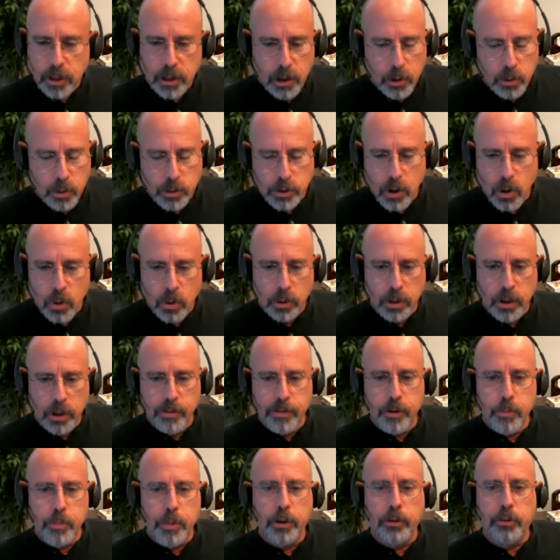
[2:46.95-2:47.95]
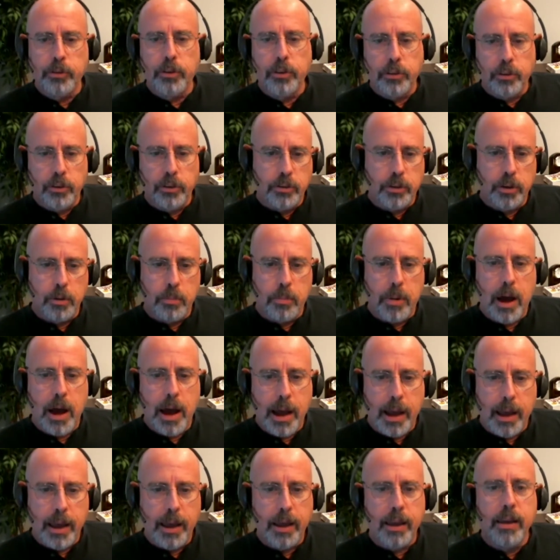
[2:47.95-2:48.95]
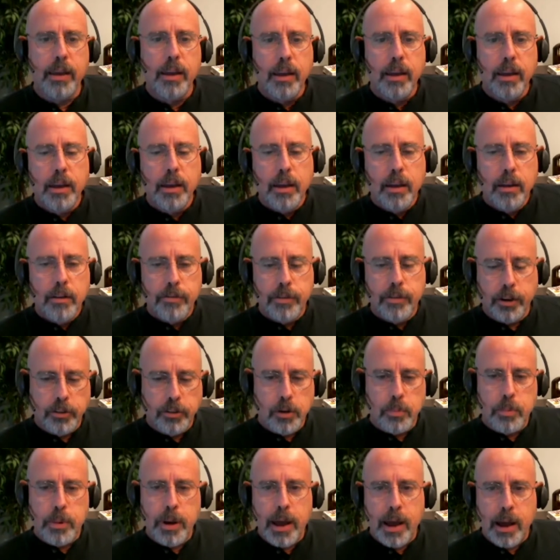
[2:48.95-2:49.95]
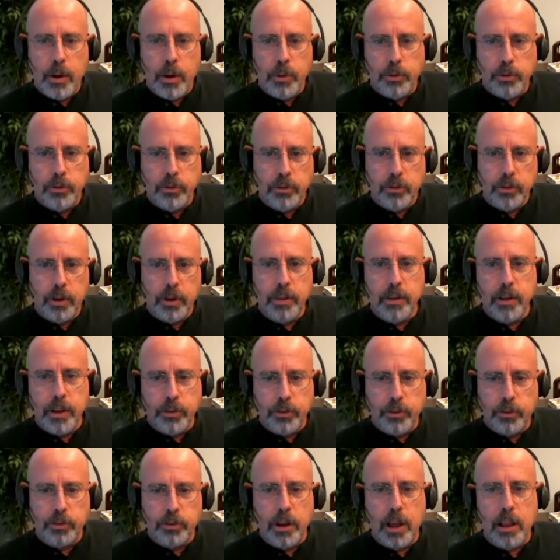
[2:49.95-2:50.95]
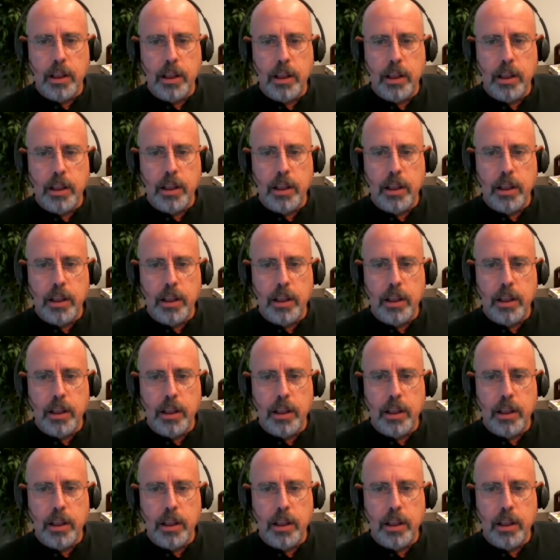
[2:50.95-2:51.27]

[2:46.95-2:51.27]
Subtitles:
It was only for businesses to buy, fix up a house, and then sell it.